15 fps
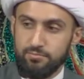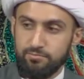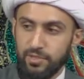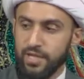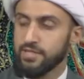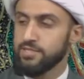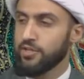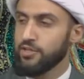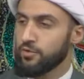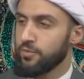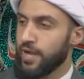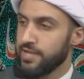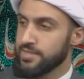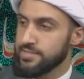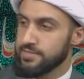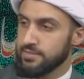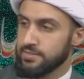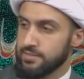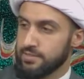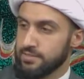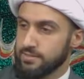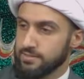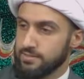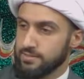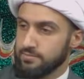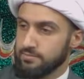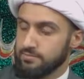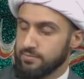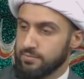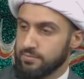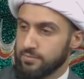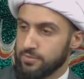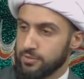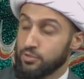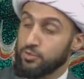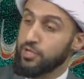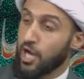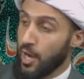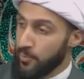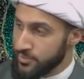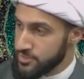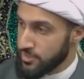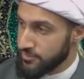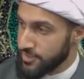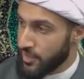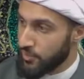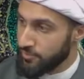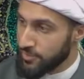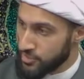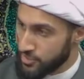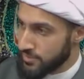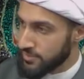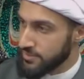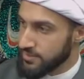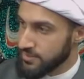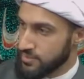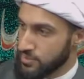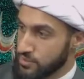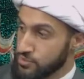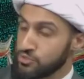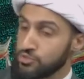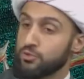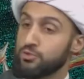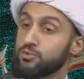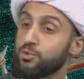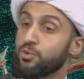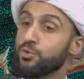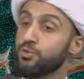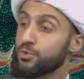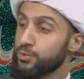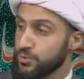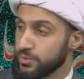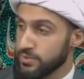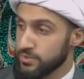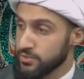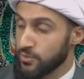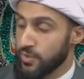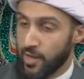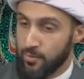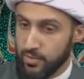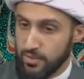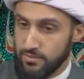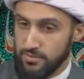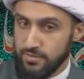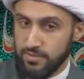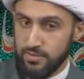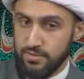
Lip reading: Because otherwise, to do the opposite of that would be shirk. So to do khudu', to humble,